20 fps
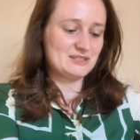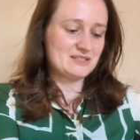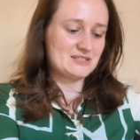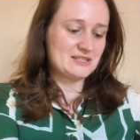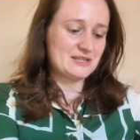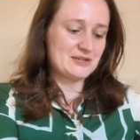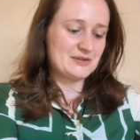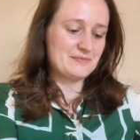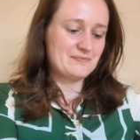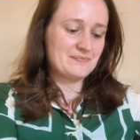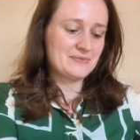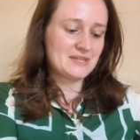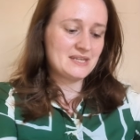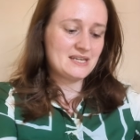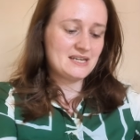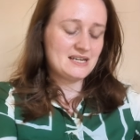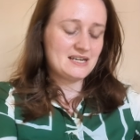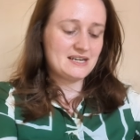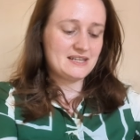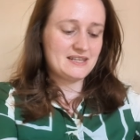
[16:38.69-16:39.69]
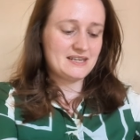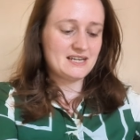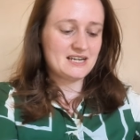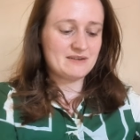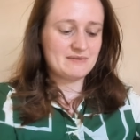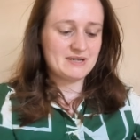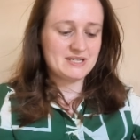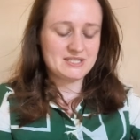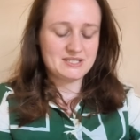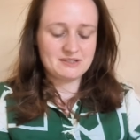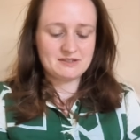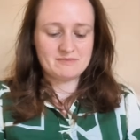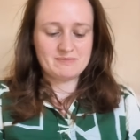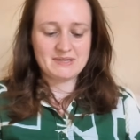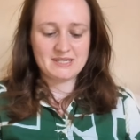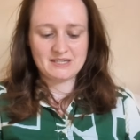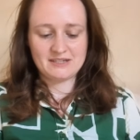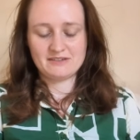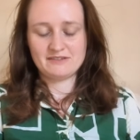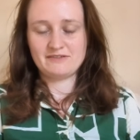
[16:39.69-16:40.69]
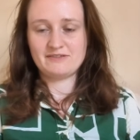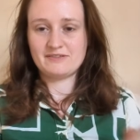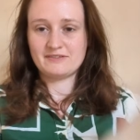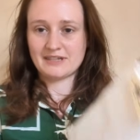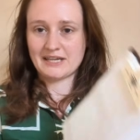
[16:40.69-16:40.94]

So I think I might do a bit of